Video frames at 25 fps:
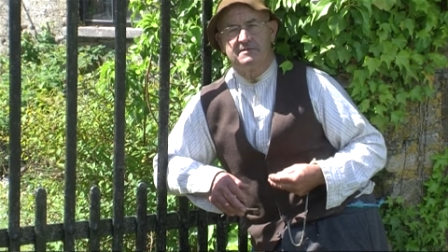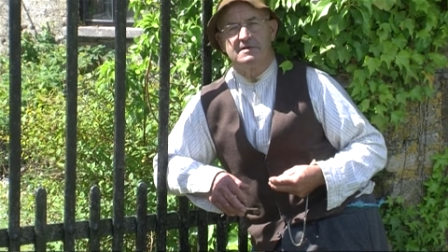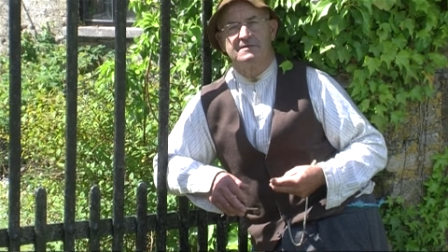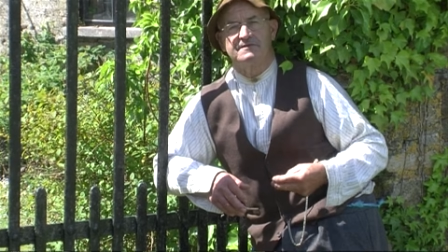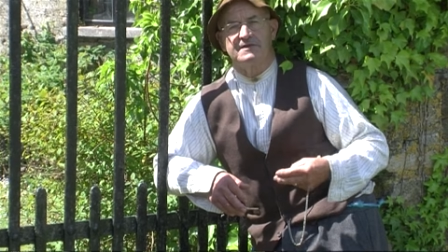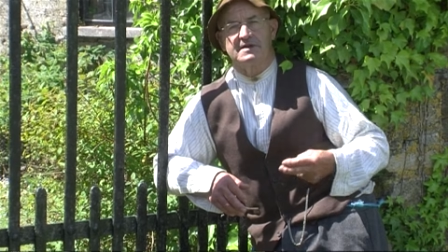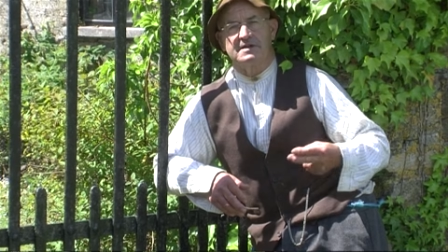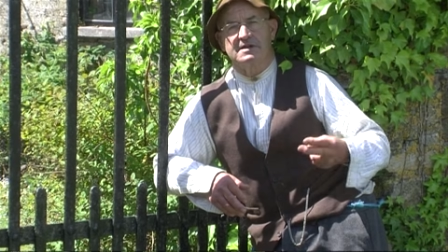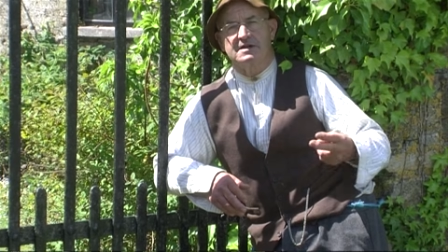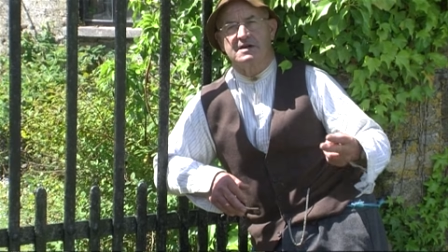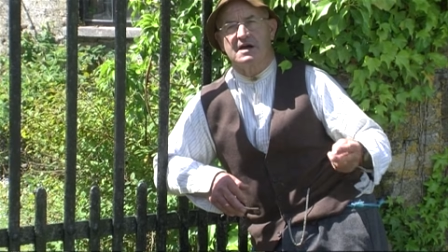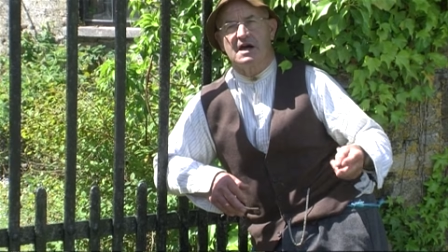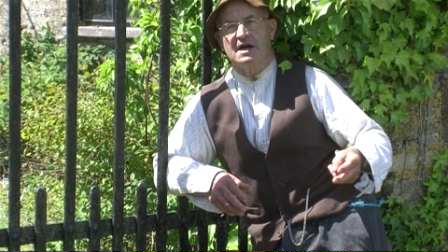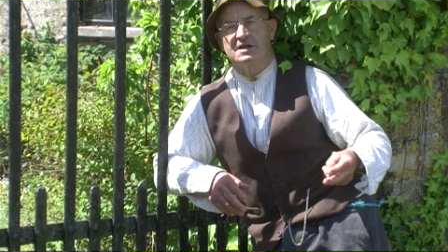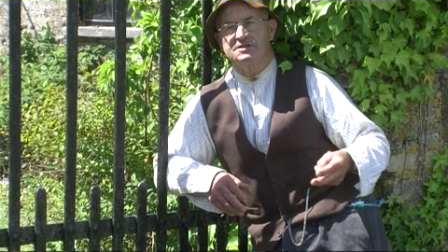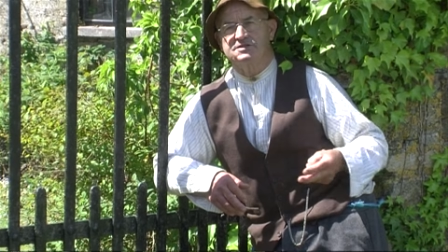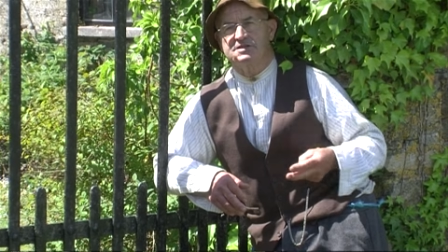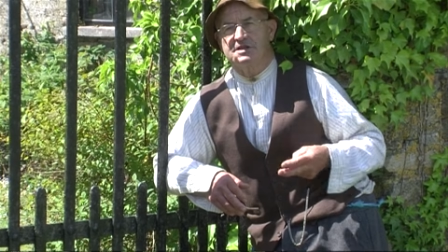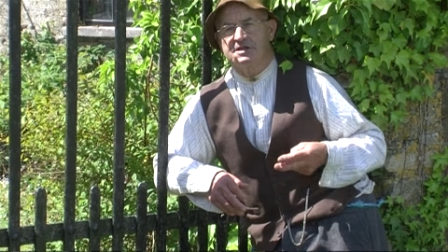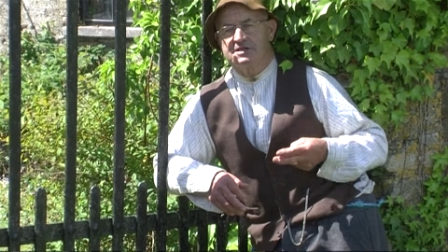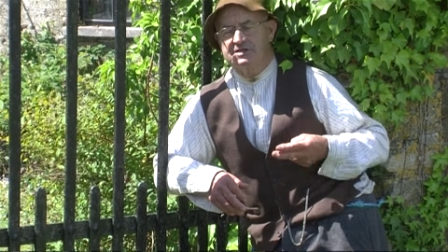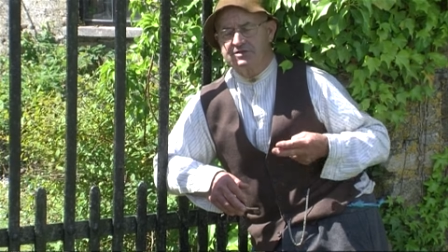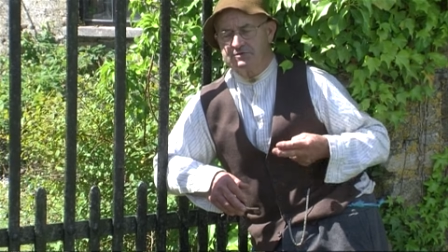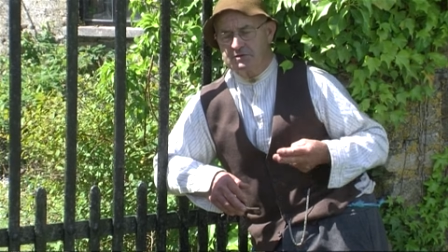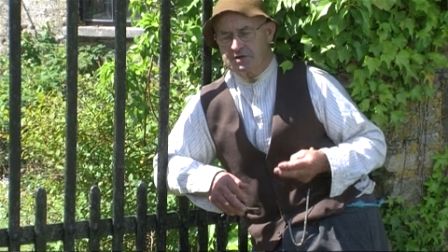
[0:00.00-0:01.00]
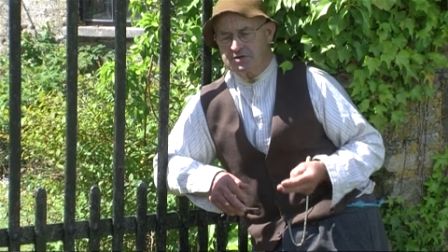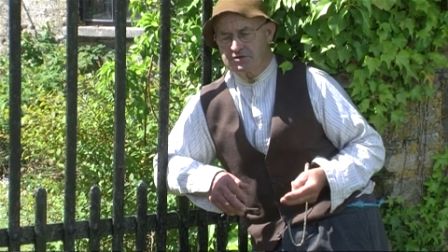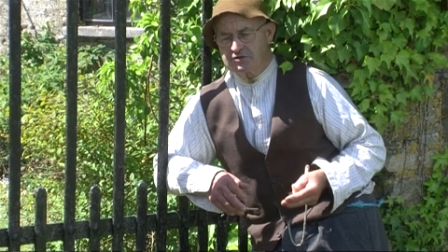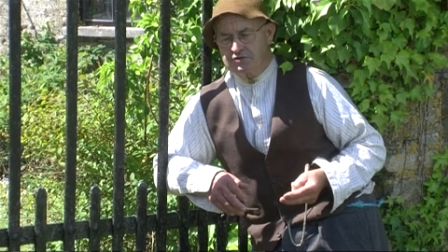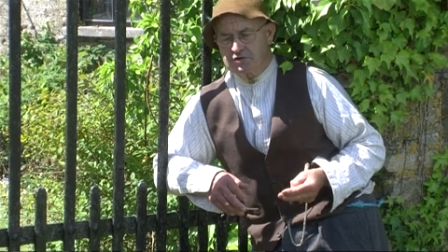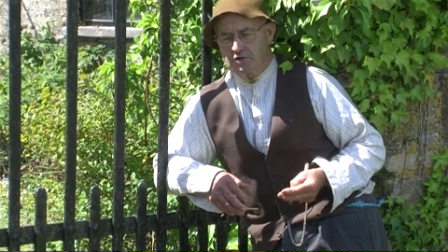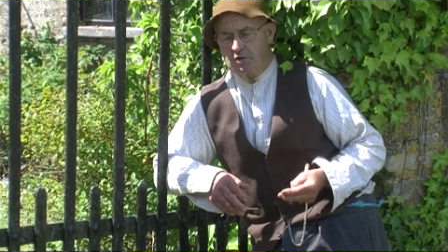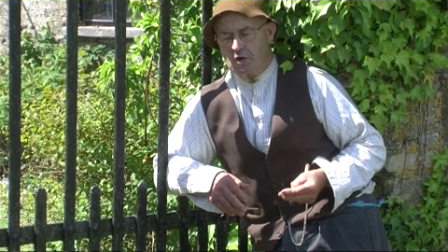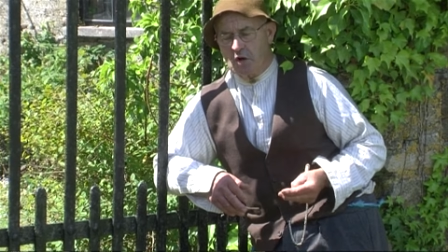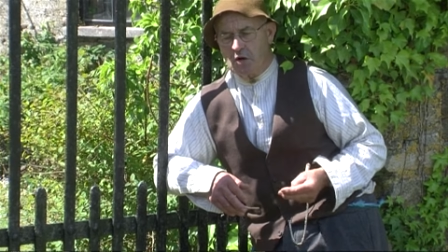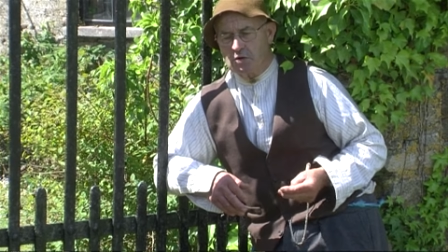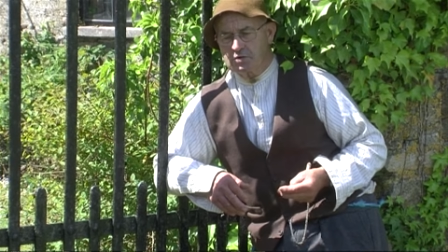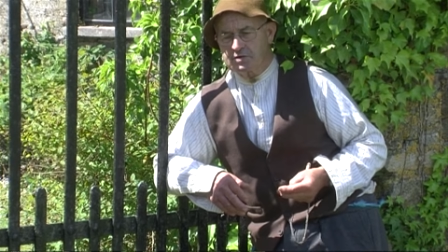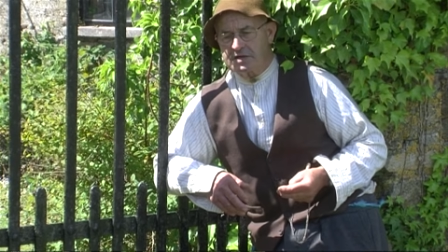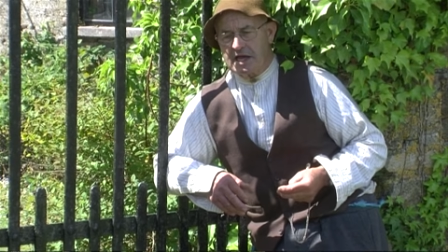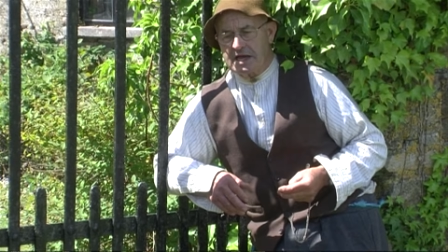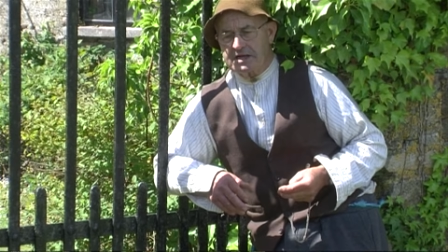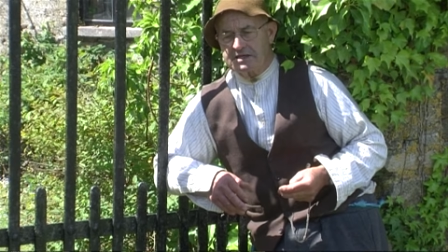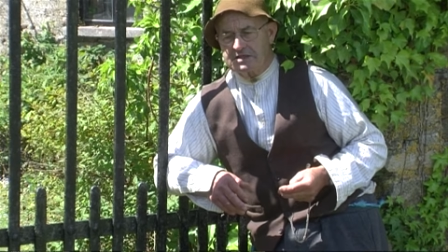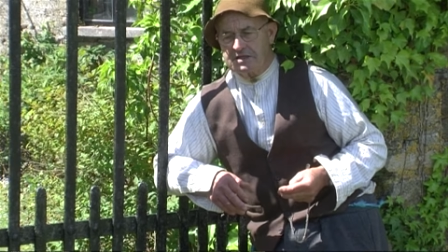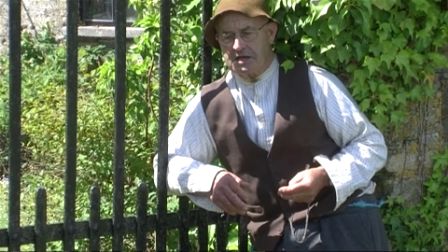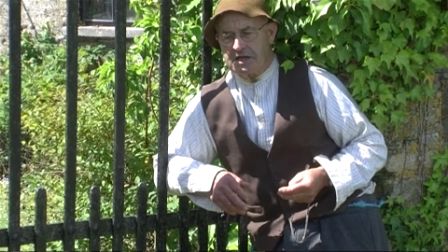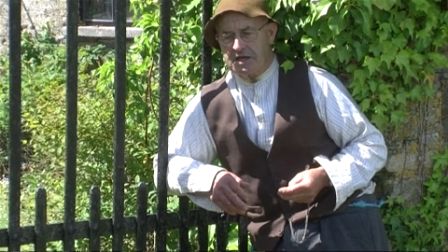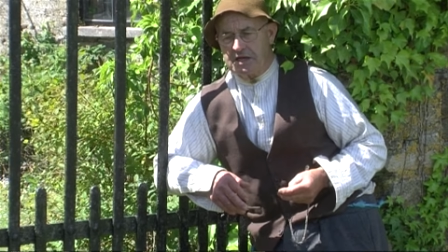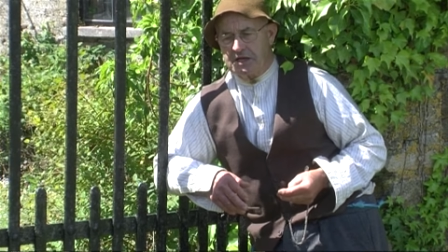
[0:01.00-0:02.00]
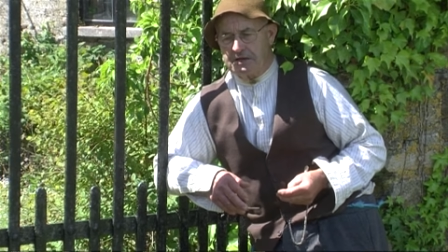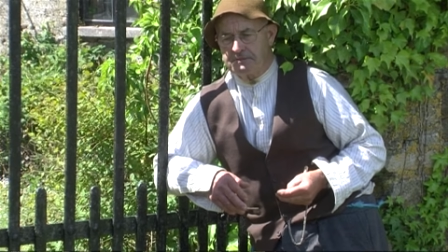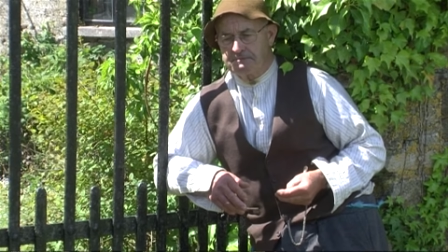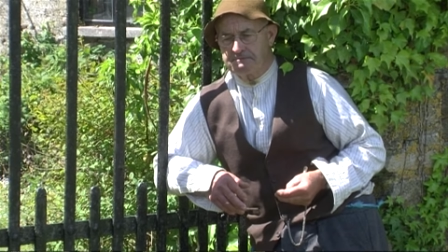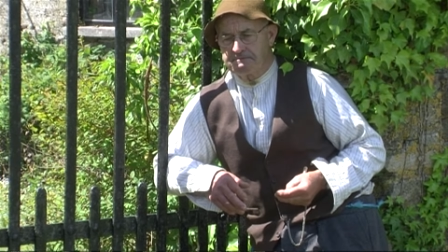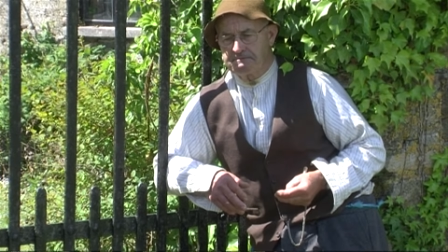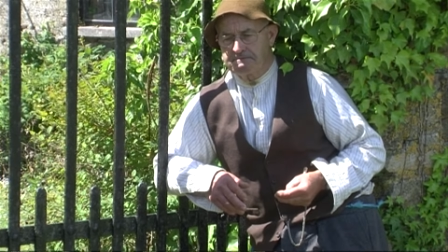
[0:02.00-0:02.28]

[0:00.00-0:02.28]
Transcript: for the goslings were due out that day.